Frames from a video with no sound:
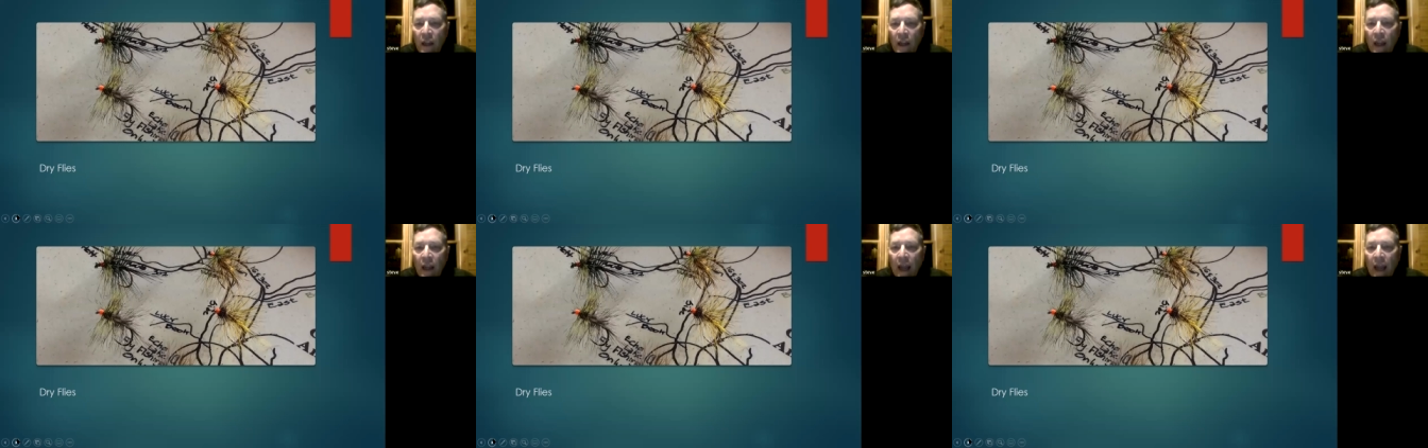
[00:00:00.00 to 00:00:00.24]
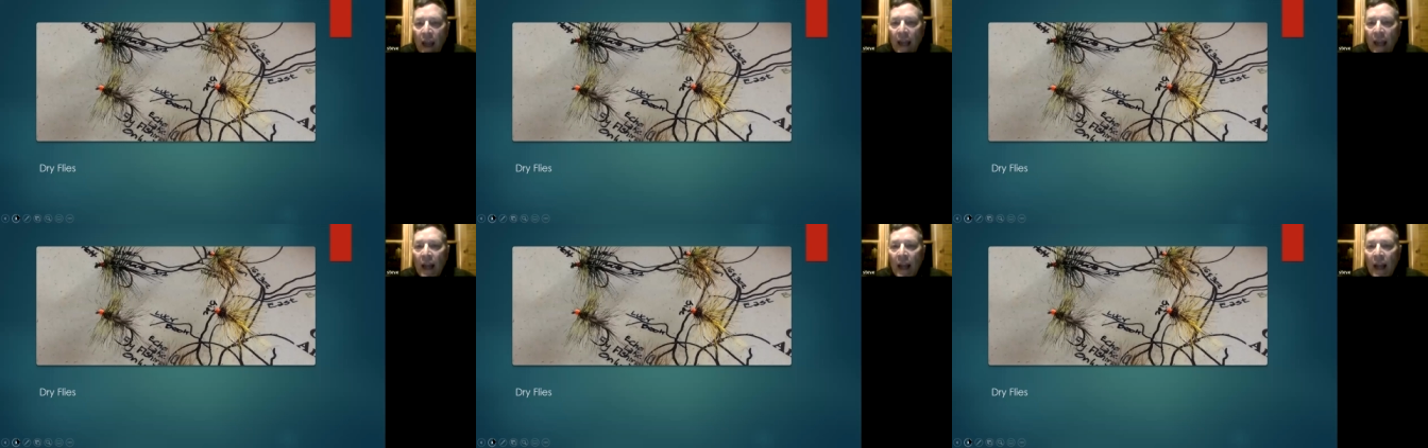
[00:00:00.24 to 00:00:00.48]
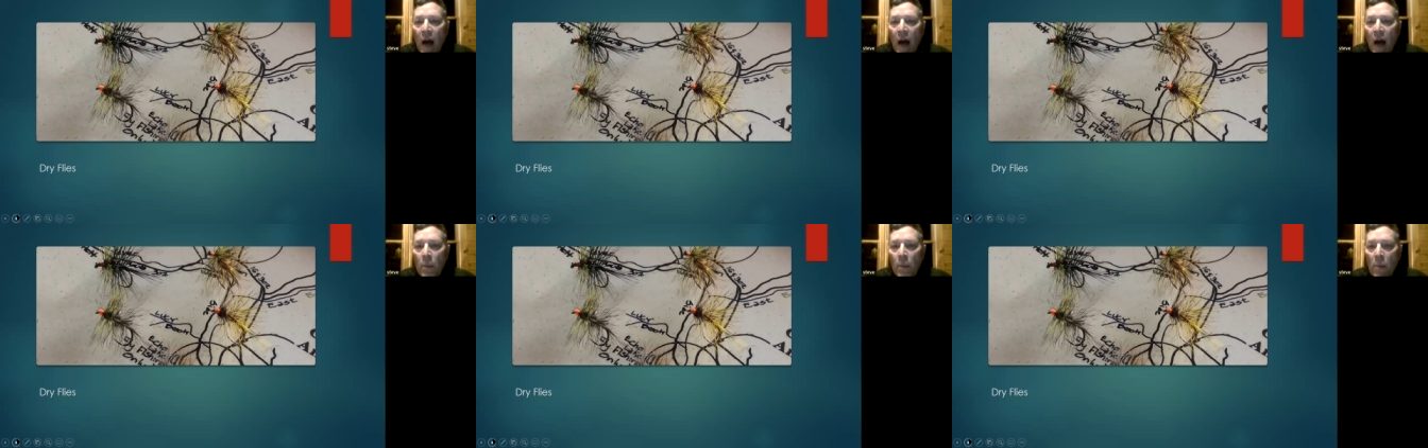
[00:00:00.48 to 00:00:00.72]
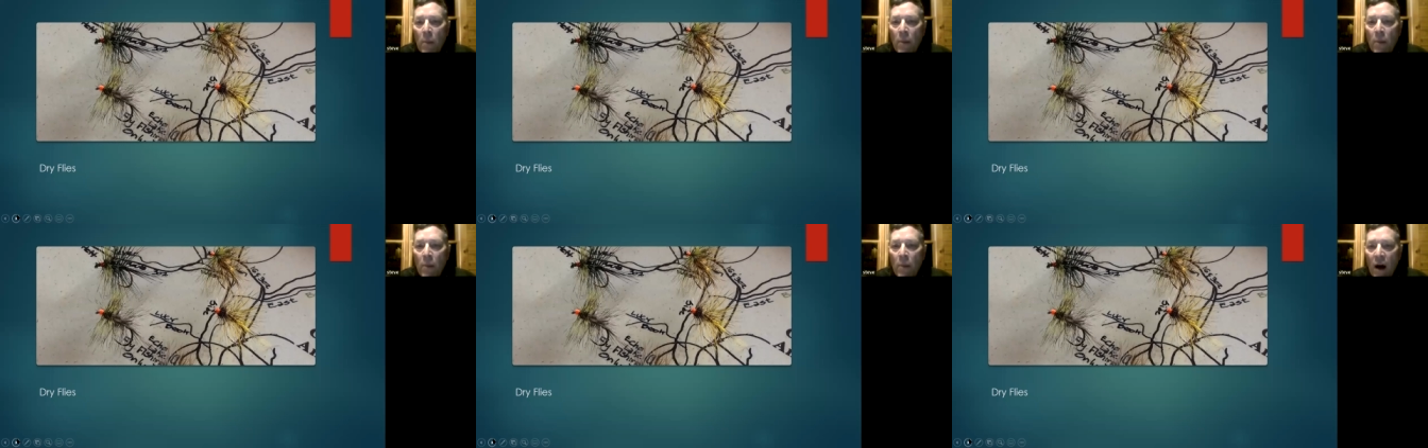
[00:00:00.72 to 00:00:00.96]
and up
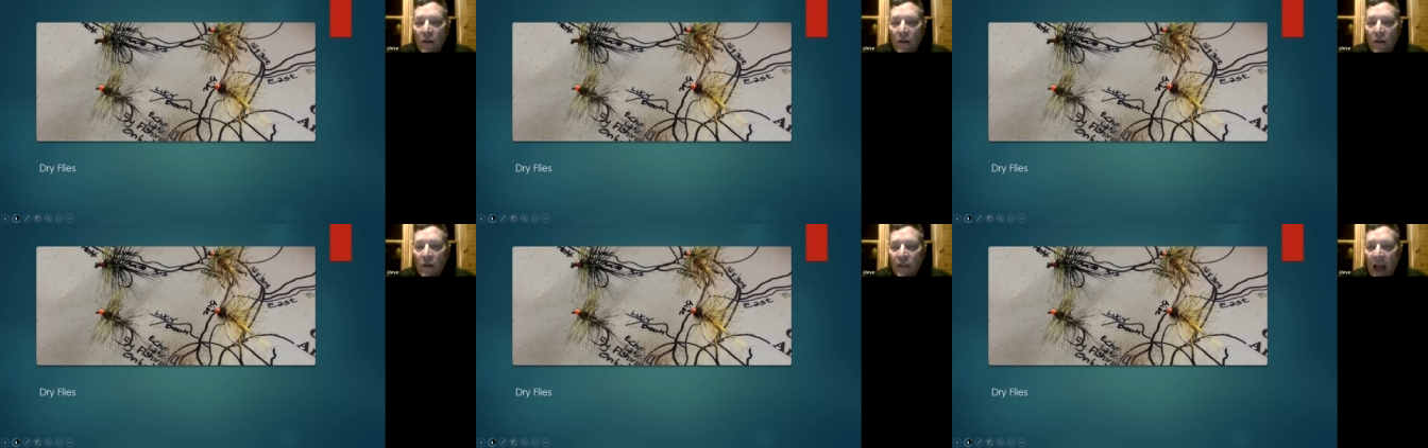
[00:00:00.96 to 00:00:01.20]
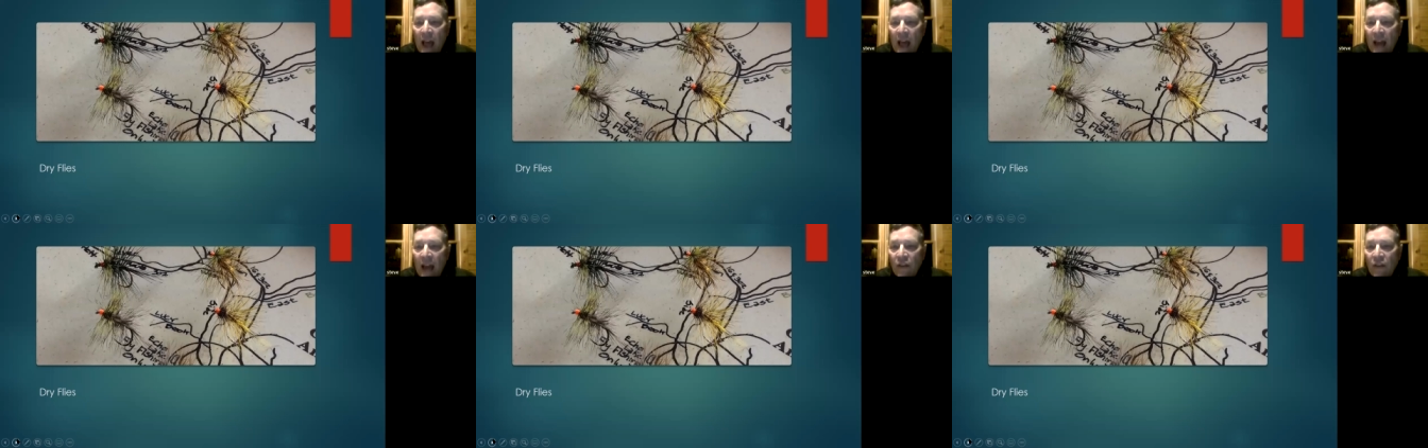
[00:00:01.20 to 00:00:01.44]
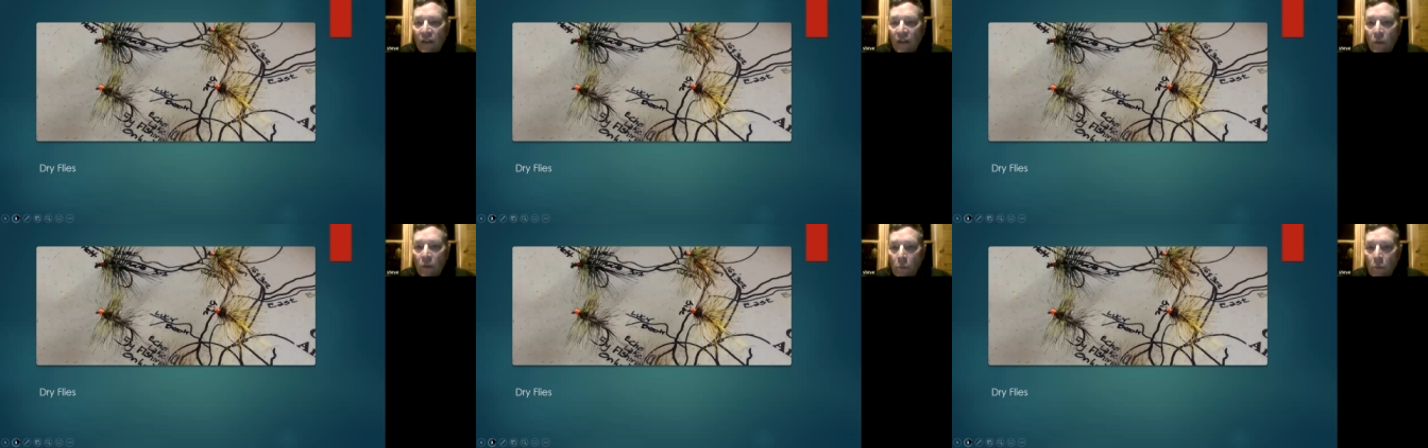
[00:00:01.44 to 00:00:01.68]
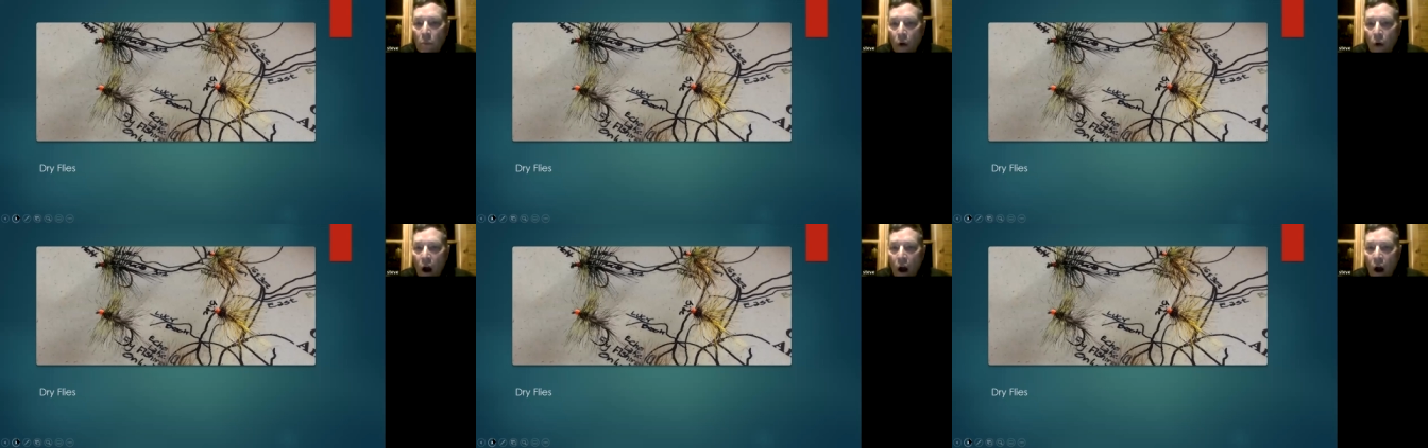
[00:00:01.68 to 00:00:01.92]
above that is a
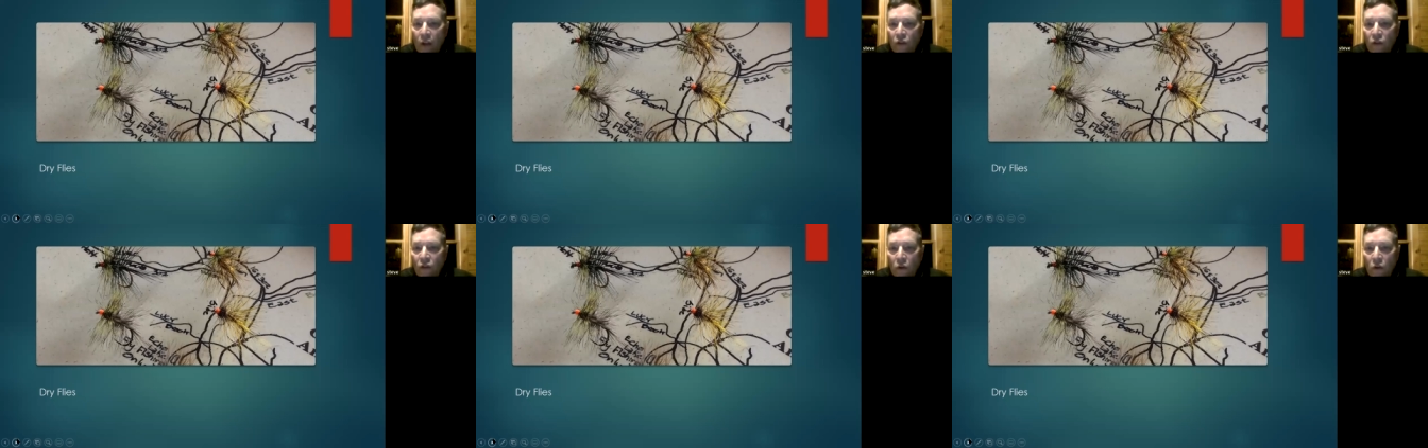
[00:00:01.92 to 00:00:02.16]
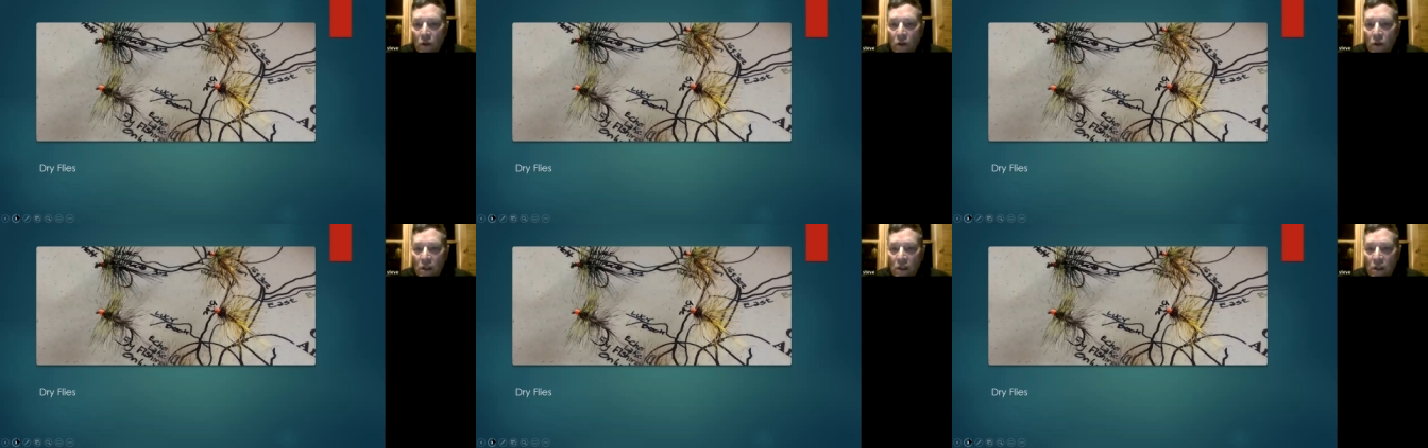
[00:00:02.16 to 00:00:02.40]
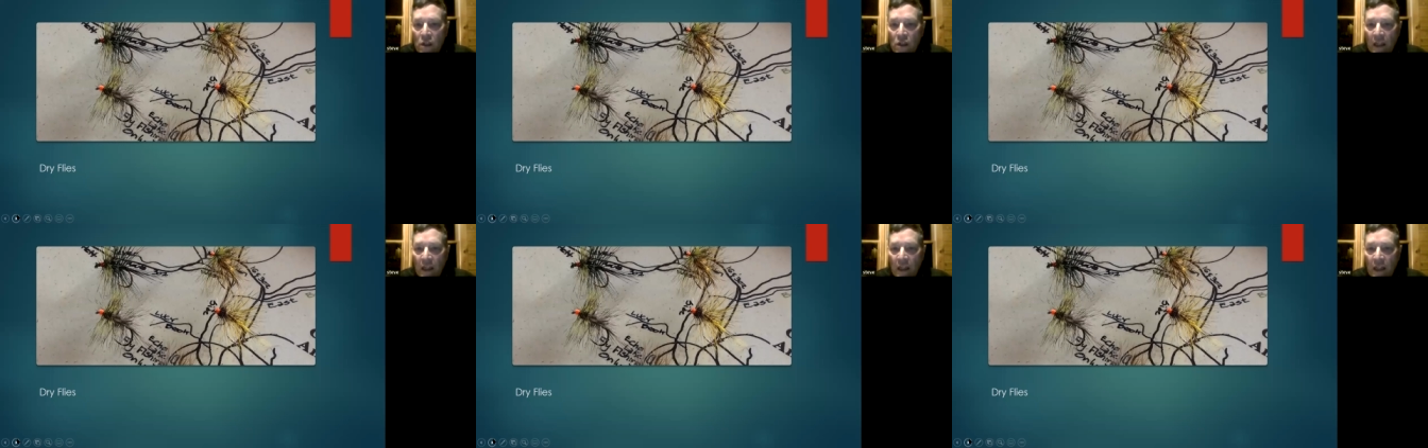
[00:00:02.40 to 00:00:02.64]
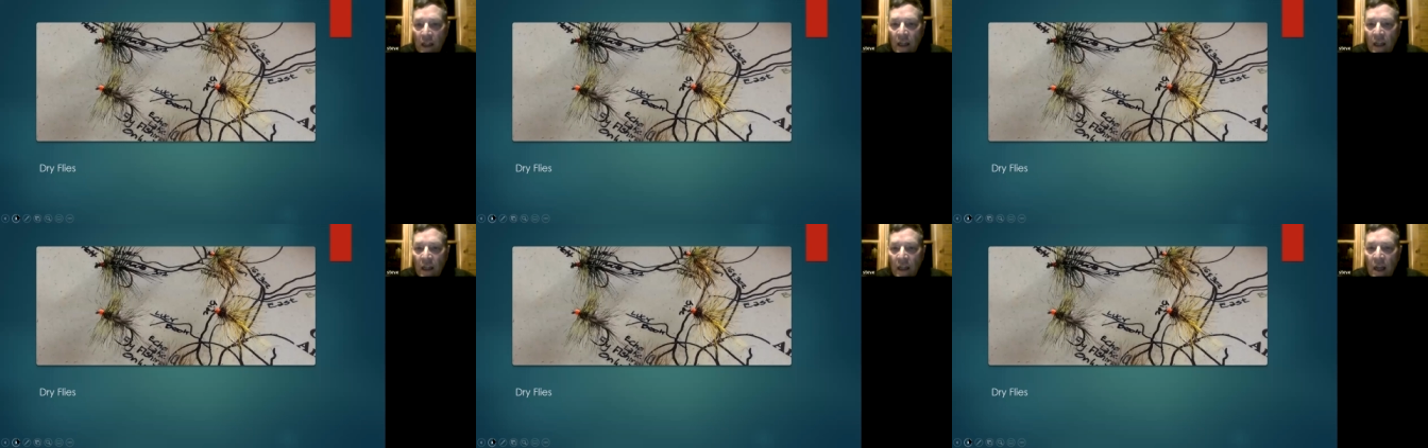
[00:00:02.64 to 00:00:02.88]
bronze grizzly.